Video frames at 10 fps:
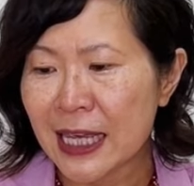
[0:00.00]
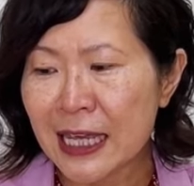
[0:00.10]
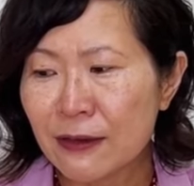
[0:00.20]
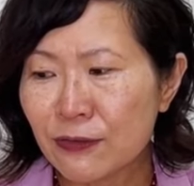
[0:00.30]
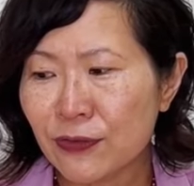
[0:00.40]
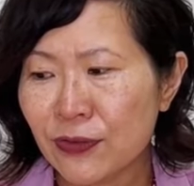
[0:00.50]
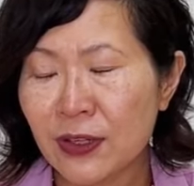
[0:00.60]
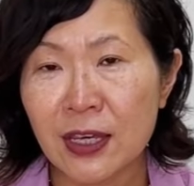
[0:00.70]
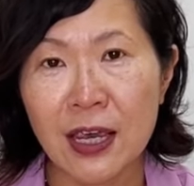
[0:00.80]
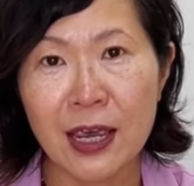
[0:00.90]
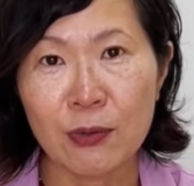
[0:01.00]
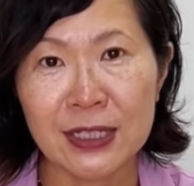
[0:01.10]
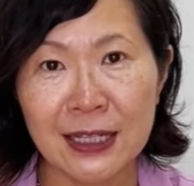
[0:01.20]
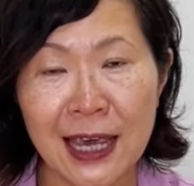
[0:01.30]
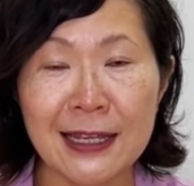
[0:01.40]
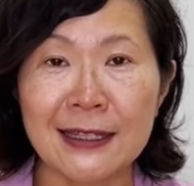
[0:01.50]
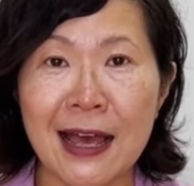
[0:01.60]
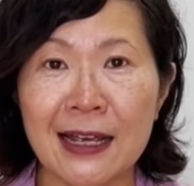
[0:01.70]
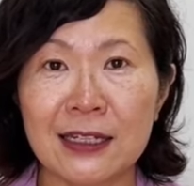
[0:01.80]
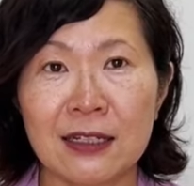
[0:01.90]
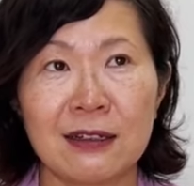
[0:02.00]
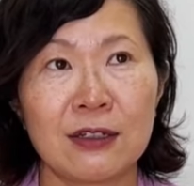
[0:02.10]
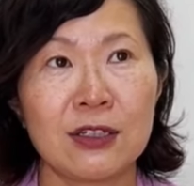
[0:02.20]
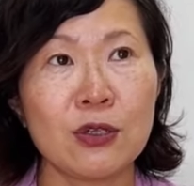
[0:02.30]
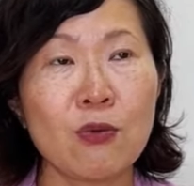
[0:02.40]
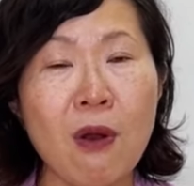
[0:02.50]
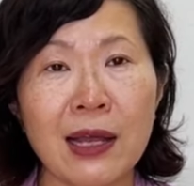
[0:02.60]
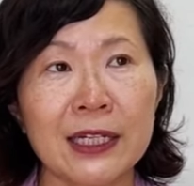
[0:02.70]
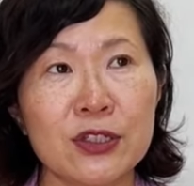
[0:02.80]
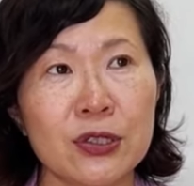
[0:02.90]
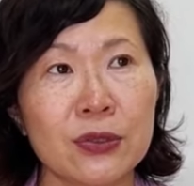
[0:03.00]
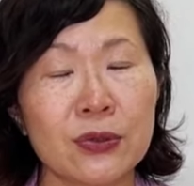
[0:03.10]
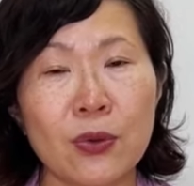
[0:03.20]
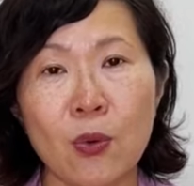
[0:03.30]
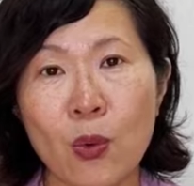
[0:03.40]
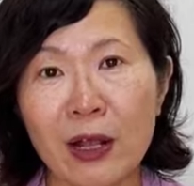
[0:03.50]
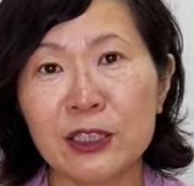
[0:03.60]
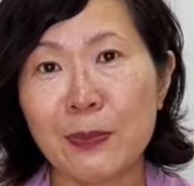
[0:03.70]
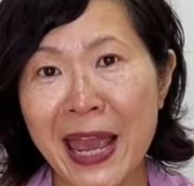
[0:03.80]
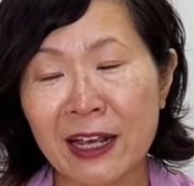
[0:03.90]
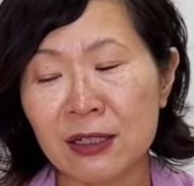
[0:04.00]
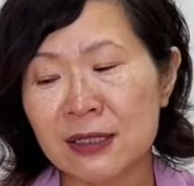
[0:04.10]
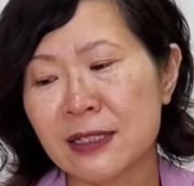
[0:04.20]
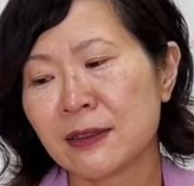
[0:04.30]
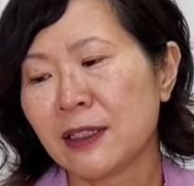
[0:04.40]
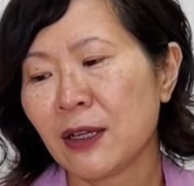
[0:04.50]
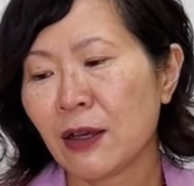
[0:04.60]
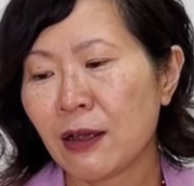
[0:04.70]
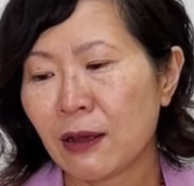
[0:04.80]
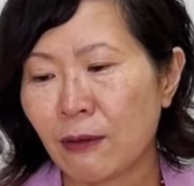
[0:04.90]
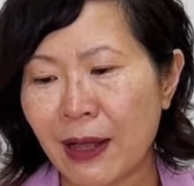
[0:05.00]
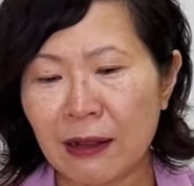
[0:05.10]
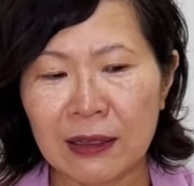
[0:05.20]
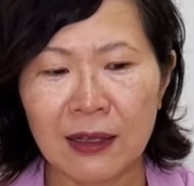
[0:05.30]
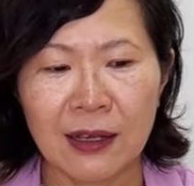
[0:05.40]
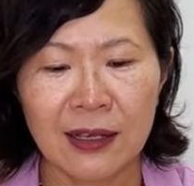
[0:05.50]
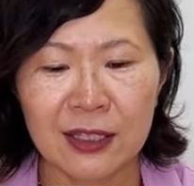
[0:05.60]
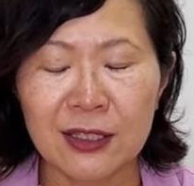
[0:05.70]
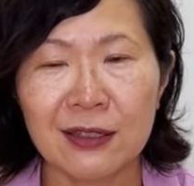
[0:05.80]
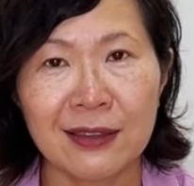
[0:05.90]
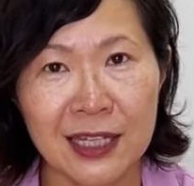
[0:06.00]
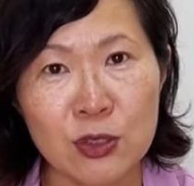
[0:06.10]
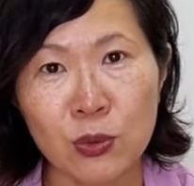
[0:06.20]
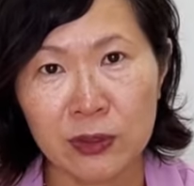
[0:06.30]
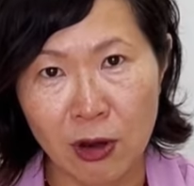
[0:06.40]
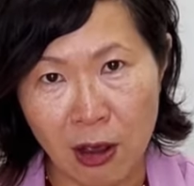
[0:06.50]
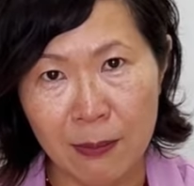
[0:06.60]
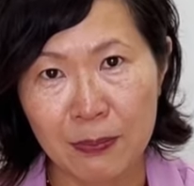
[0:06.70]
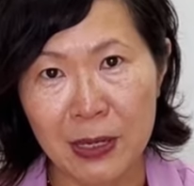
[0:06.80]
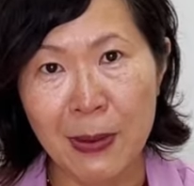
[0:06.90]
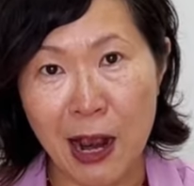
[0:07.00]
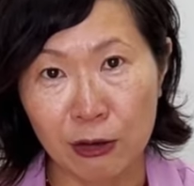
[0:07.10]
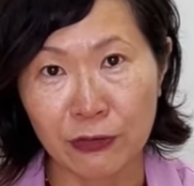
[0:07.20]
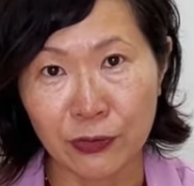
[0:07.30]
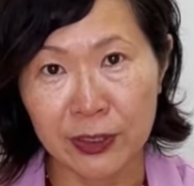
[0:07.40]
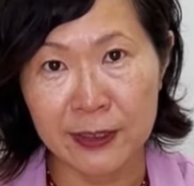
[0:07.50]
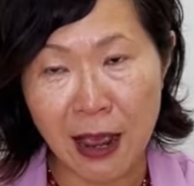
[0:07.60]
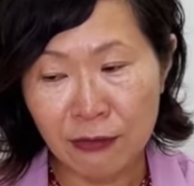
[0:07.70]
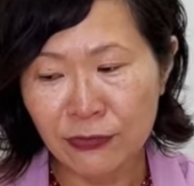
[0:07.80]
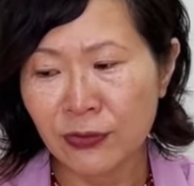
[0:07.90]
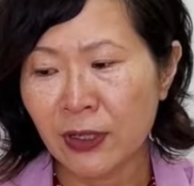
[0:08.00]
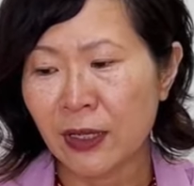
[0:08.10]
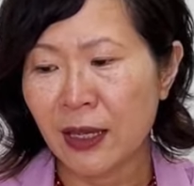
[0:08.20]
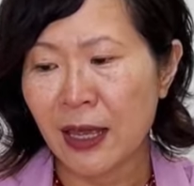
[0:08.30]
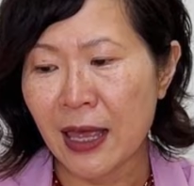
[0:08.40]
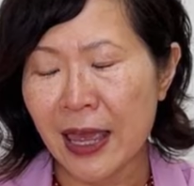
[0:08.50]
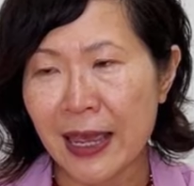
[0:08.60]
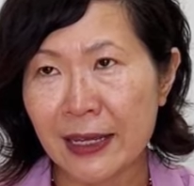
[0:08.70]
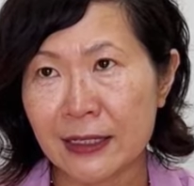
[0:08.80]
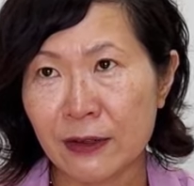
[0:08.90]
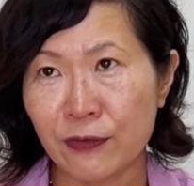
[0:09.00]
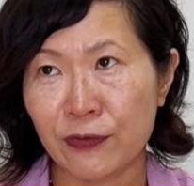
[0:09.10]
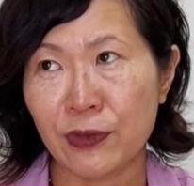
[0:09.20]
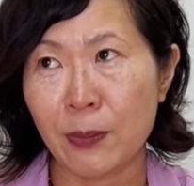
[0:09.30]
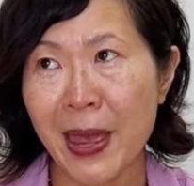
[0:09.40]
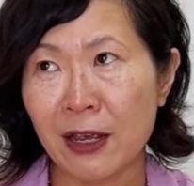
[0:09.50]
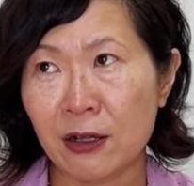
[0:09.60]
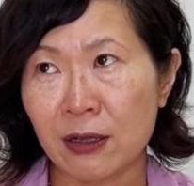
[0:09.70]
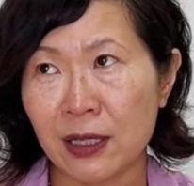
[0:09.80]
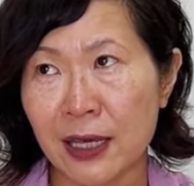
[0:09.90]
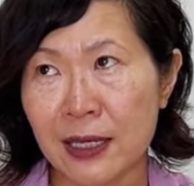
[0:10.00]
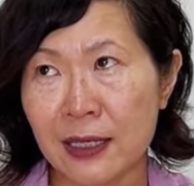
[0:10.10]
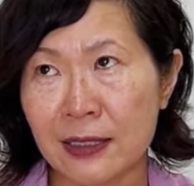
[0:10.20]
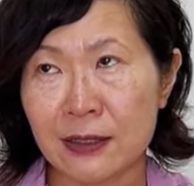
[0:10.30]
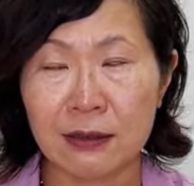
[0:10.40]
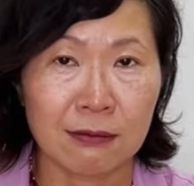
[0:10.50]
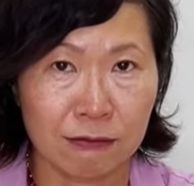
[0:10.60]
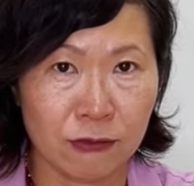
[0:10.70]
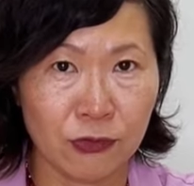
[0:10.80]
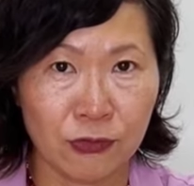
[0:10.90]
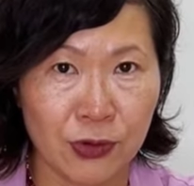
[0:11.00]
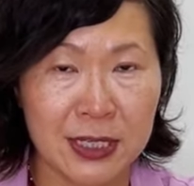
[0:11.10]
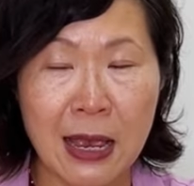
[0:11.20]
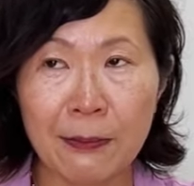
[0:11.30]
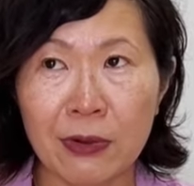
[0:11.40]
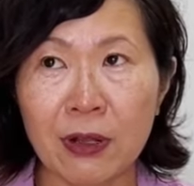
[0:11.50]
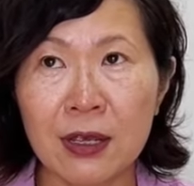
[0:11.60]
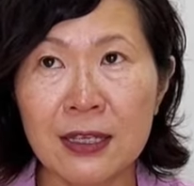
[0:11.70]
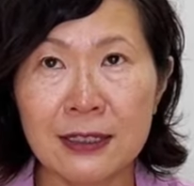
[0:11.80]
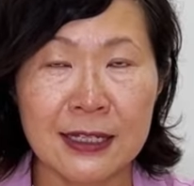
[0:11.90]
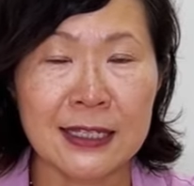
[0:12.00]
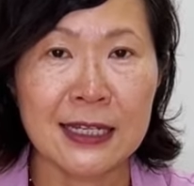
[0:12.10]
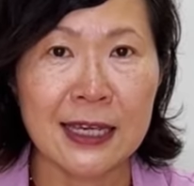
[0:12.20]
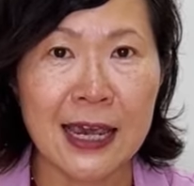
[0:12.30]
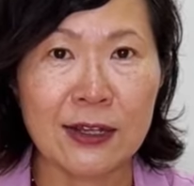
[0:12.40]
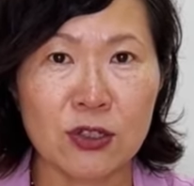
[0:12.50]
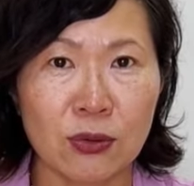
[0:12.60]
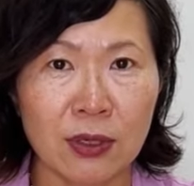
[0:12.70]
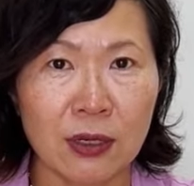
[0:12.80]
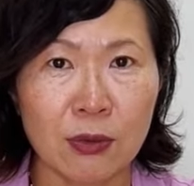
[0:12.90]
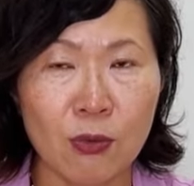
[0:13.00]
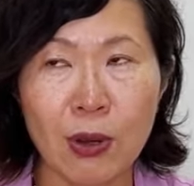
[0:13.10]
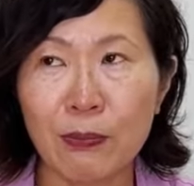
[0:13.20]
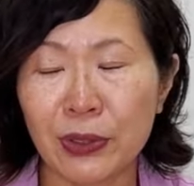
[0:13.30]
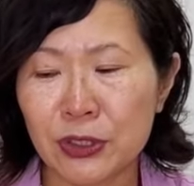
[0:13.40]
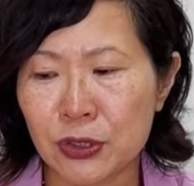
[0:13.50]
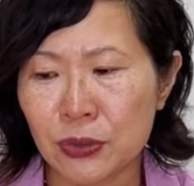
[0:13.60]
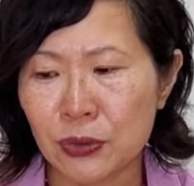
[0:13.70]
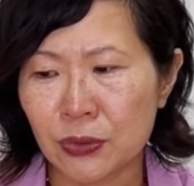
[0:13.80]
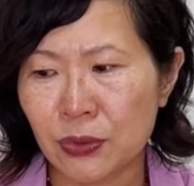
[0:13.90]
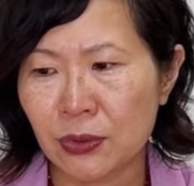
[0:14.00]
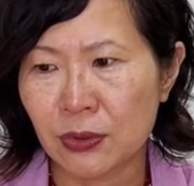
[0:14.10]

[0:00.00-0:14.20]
if it was the case that you wanted to weld bangles, well, this will not be powerful enough. And if the bangle is, for example, 16 gauge or 1.2